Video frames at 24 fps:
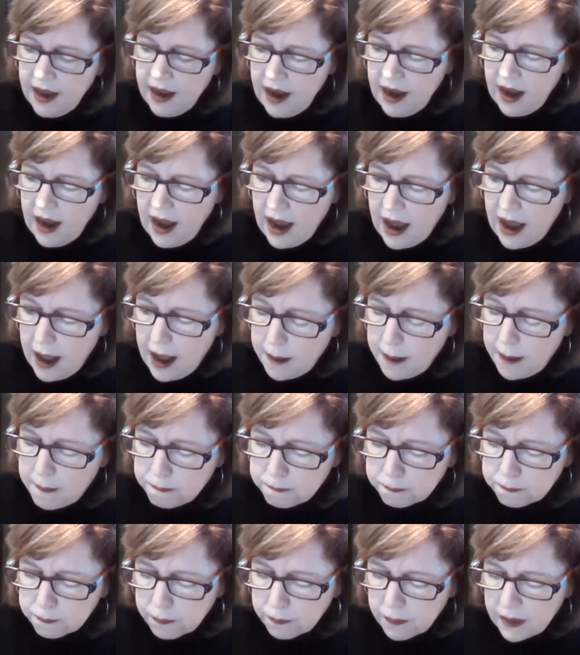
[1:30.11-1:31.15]

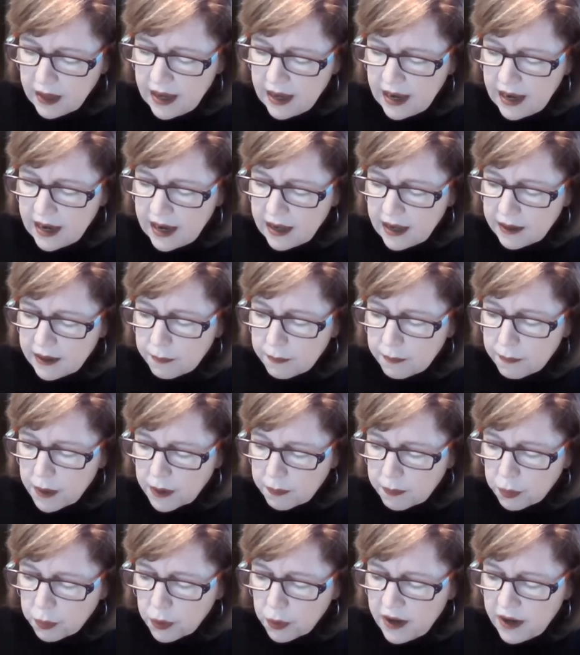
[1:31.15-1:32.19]
And
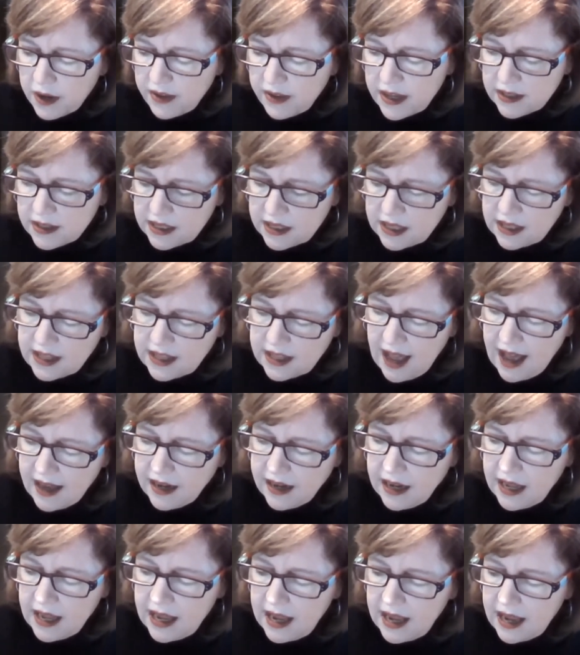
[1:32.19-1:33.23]
previous to that,
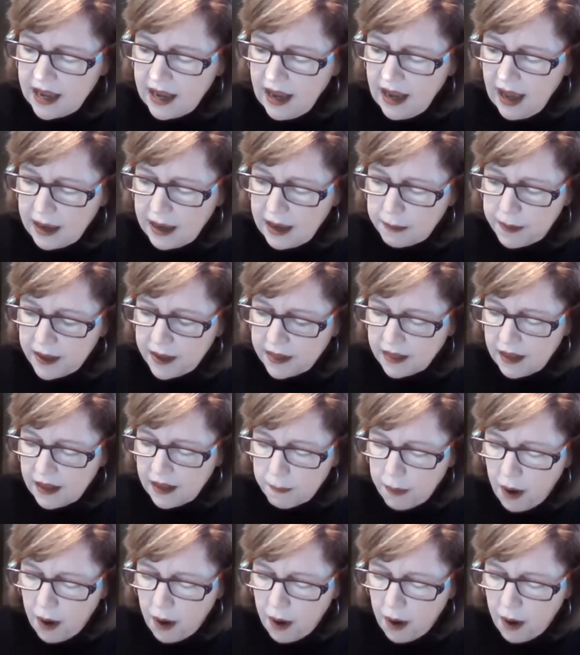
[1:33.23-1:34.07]
he had been